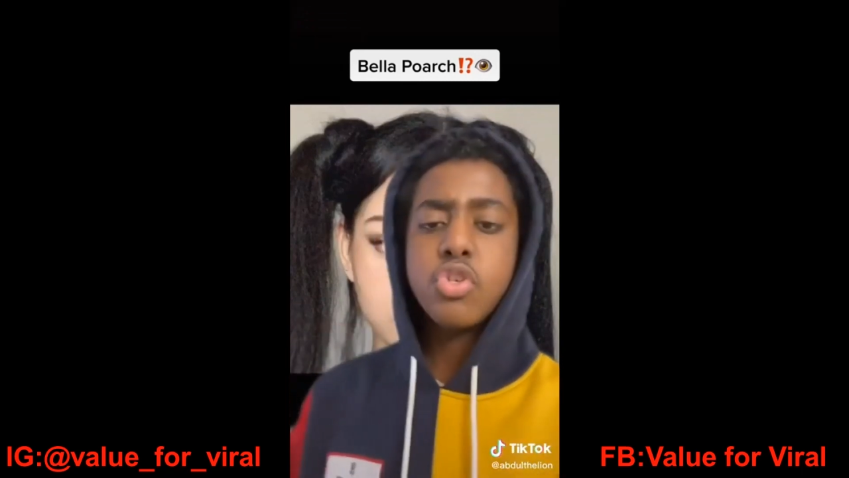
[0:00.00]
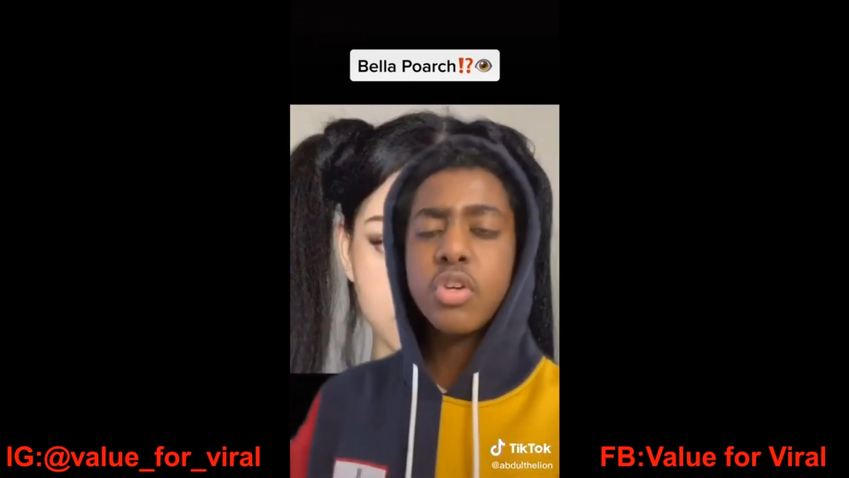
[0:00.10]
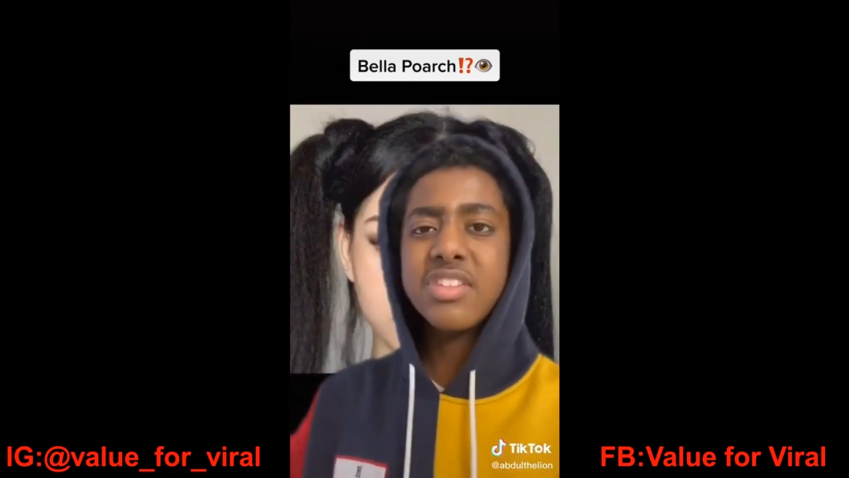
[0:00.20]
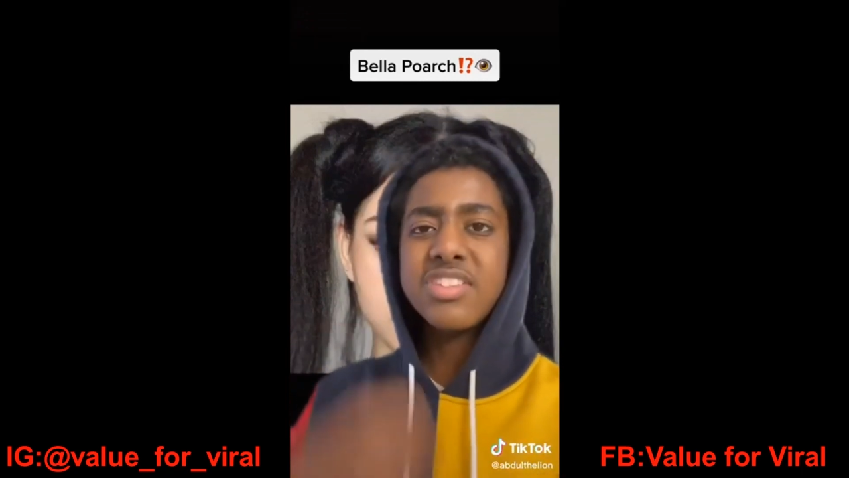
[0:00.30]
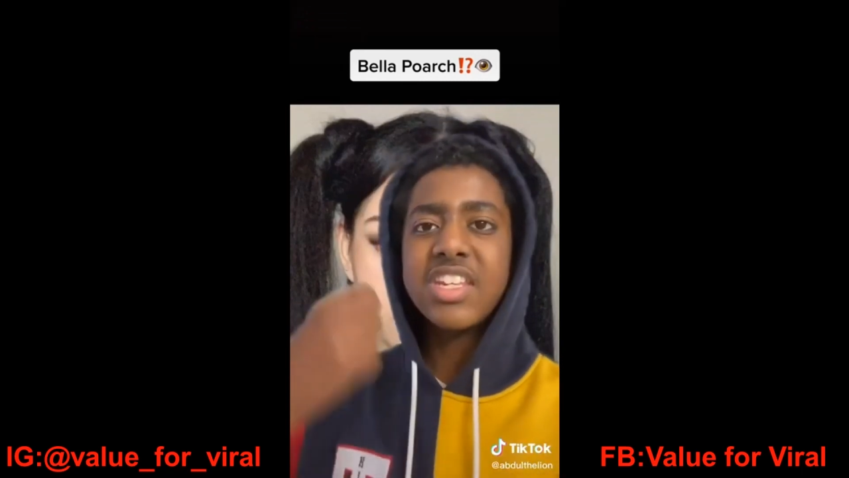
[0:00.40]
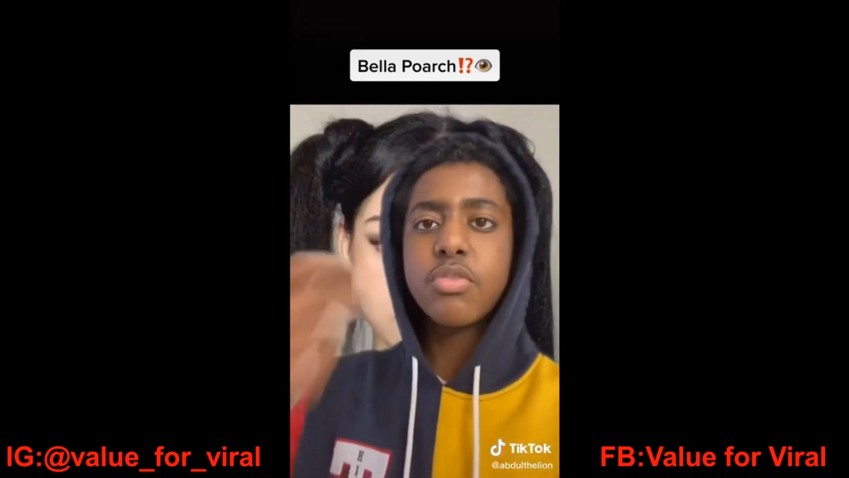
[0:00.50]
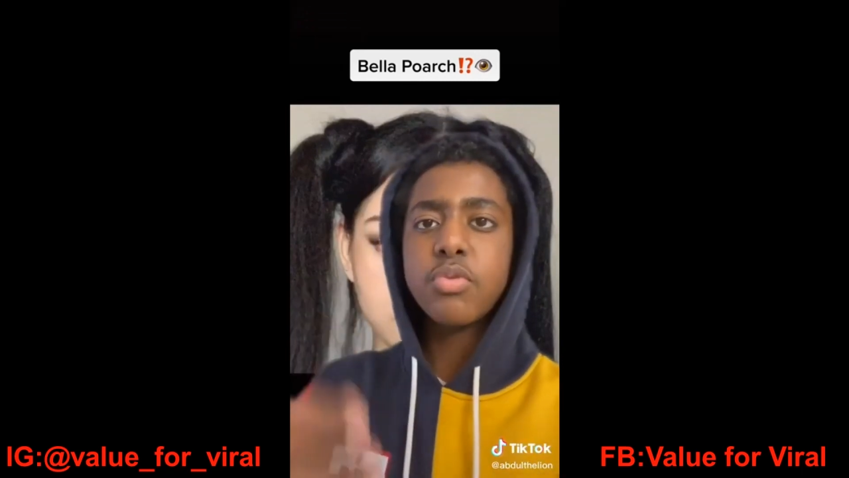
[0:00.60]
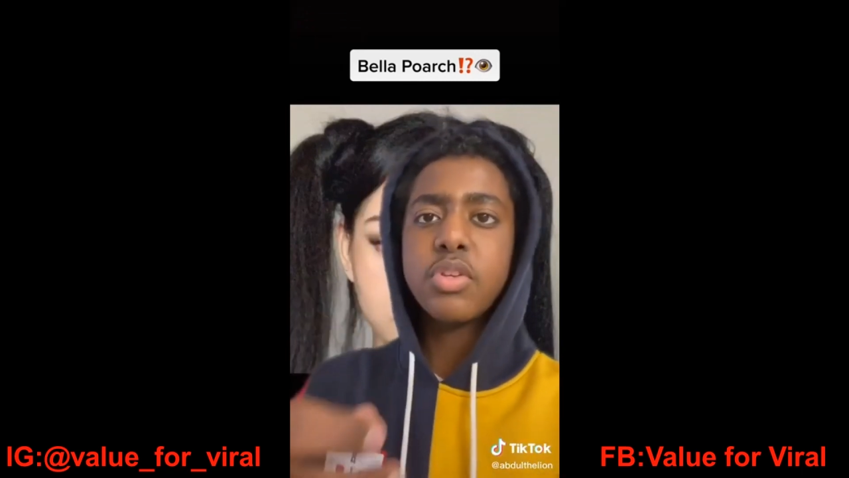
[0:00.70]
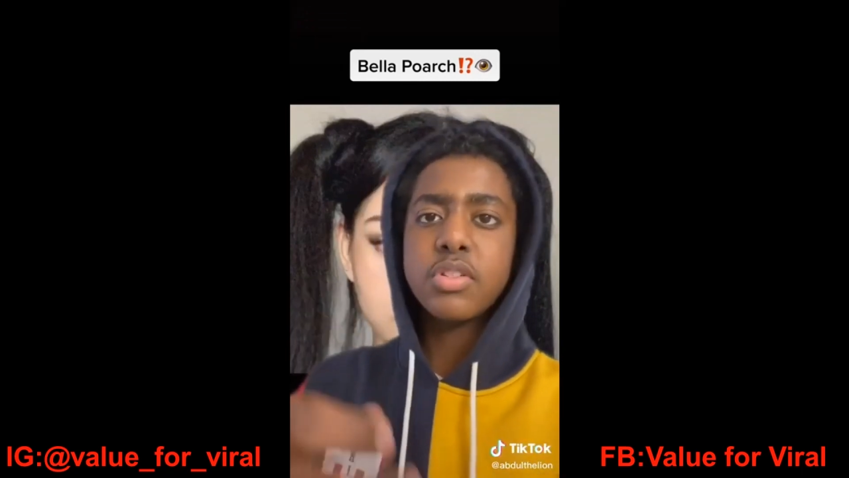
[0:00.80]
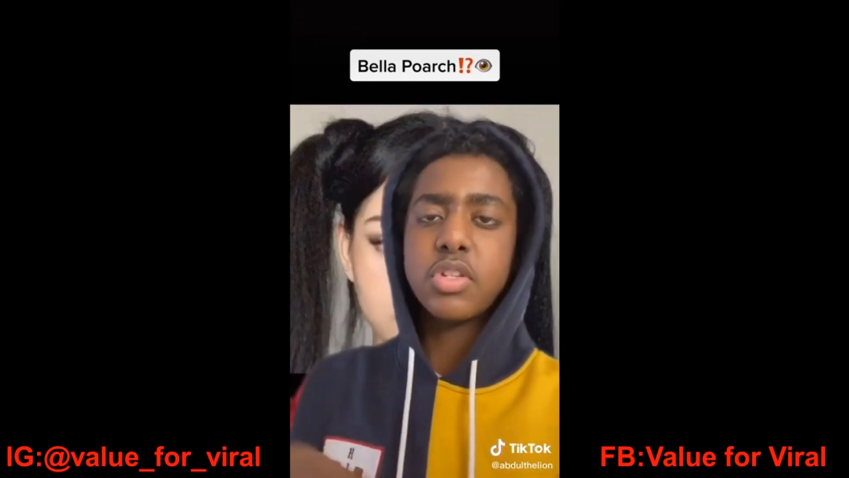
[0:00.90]
You can see through
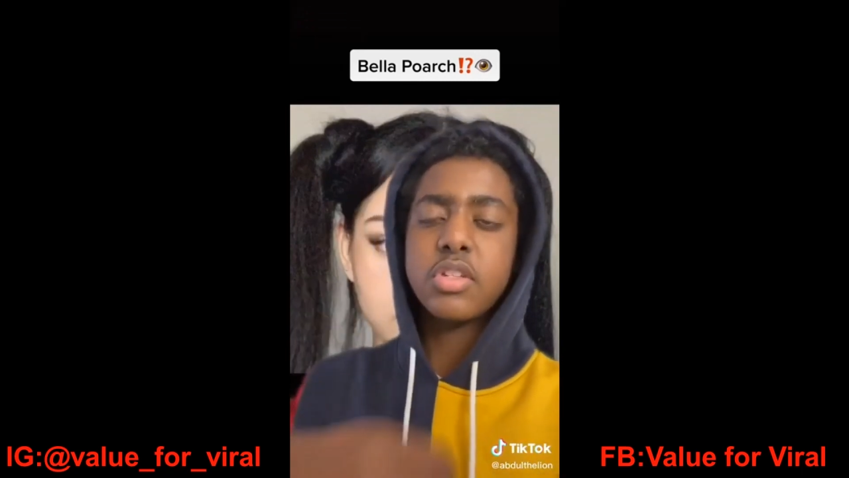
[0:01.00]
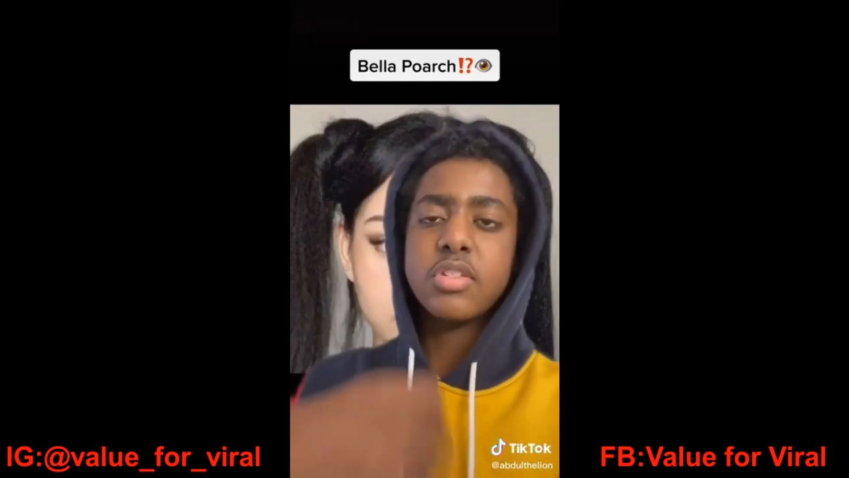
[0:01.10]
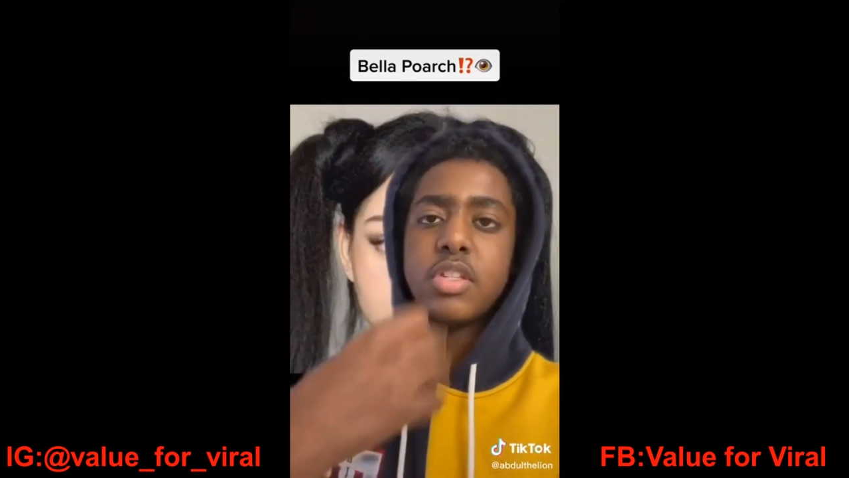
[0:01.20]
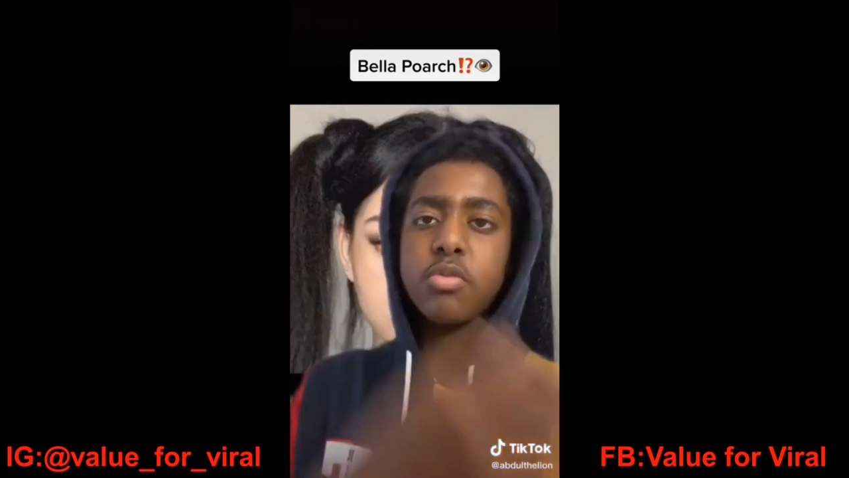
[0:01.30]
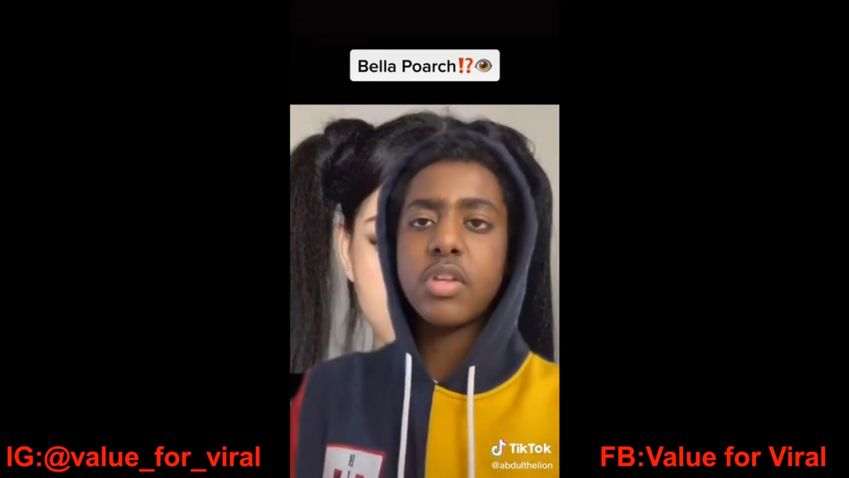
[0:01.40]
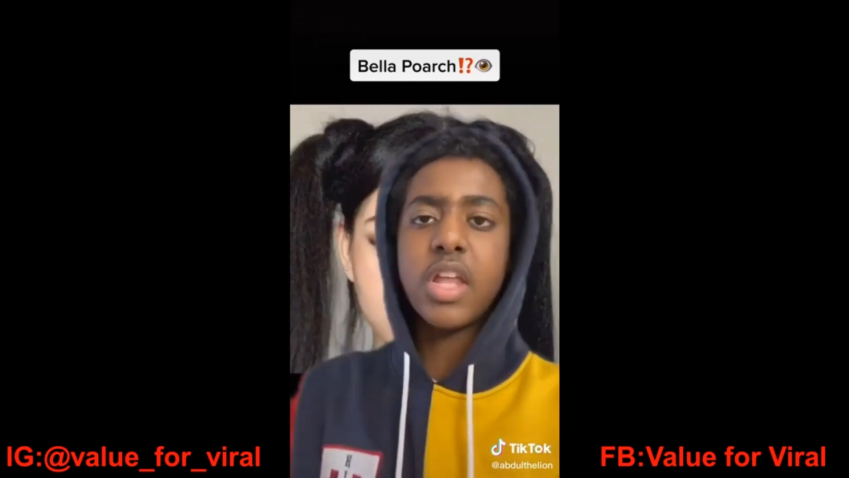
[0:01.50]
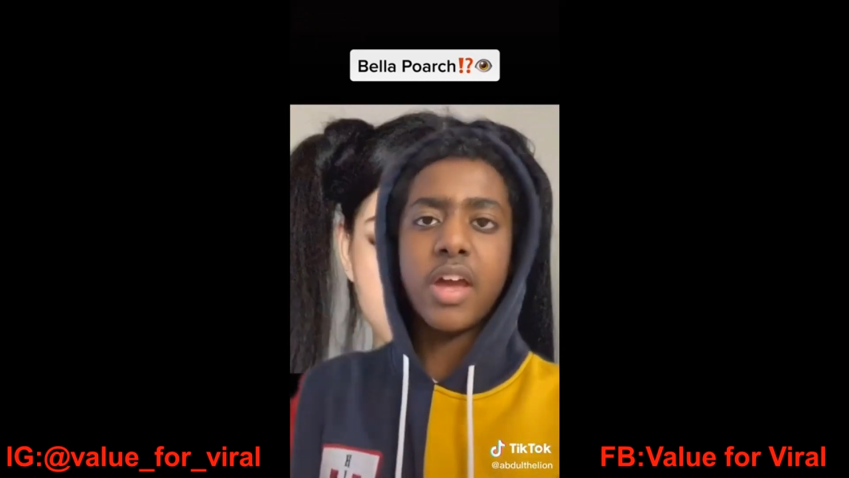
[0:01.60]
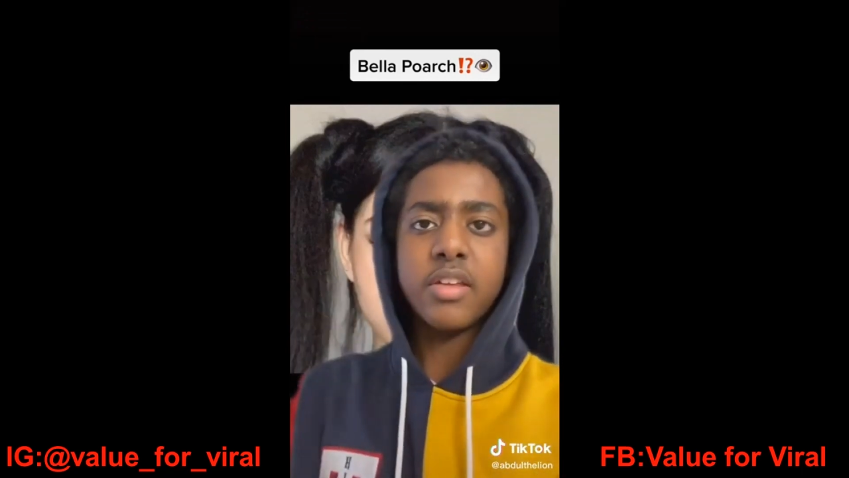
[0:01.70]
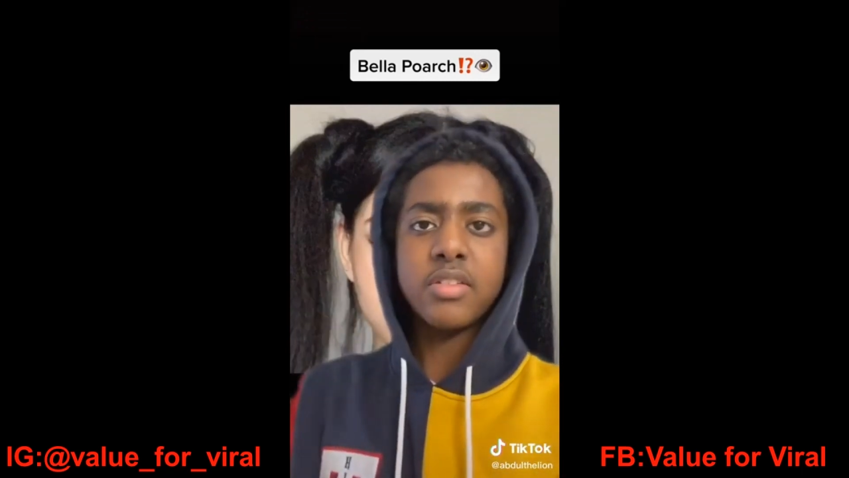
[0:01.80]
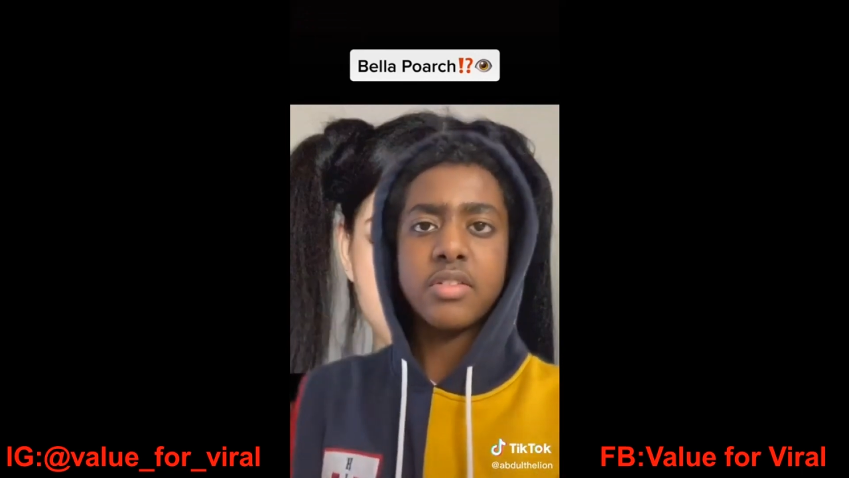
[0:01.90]
things, you can see through the
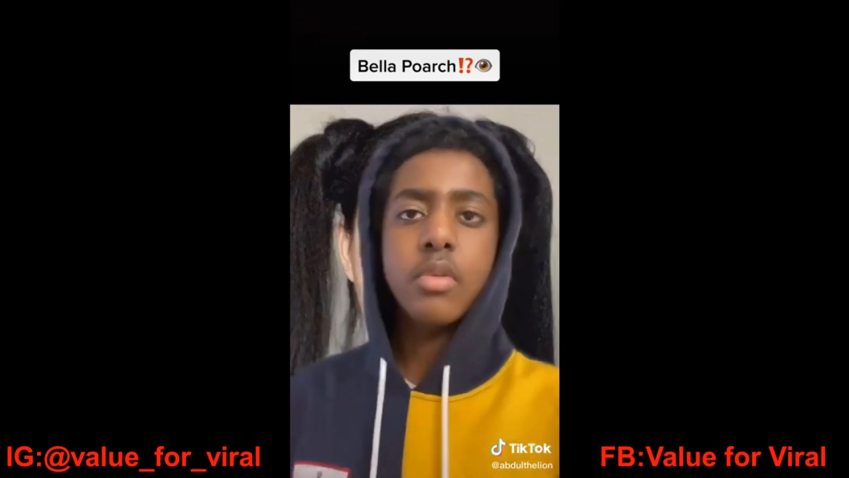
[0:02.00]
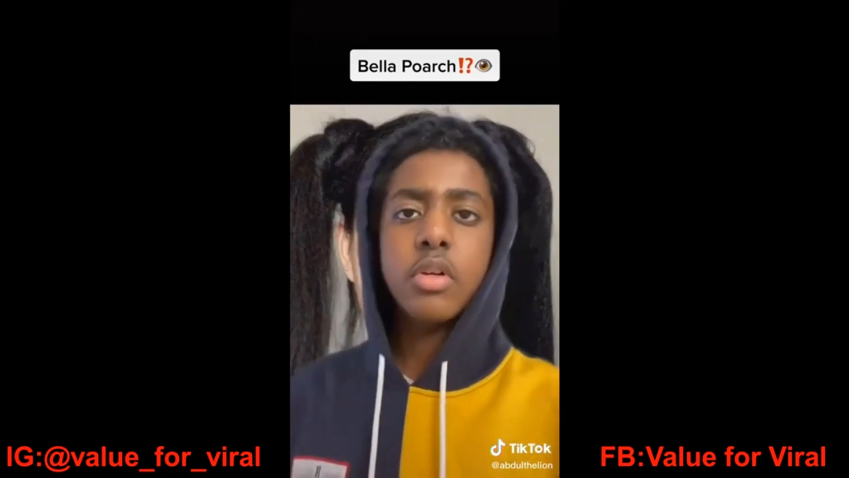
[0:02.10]
lies.